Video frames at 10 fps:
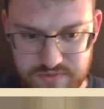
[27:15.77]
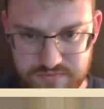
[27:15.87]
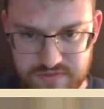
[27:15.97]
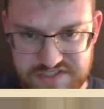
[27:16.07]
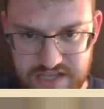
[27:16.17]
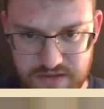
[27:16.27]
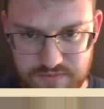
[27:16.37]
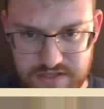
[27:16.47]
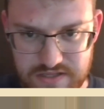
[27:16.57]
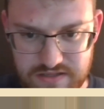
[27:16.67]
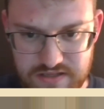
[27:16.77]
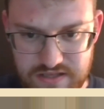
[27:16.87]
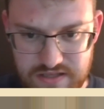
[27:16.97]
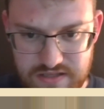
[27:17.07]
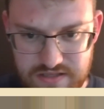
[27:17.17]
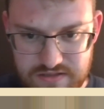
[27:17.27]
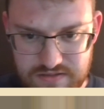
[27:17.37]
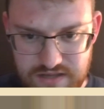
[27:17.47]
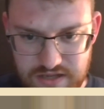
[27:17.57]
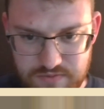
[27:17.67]
But we'll see how we
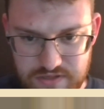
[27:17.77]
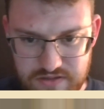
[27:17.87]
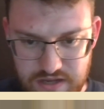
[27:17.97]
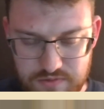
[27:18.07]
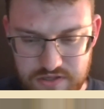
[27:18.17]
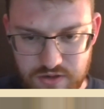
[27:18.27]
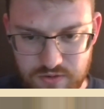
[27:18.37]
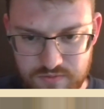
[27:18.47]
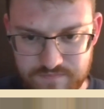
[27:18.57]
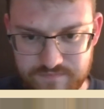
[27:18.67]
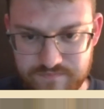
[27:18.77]
go.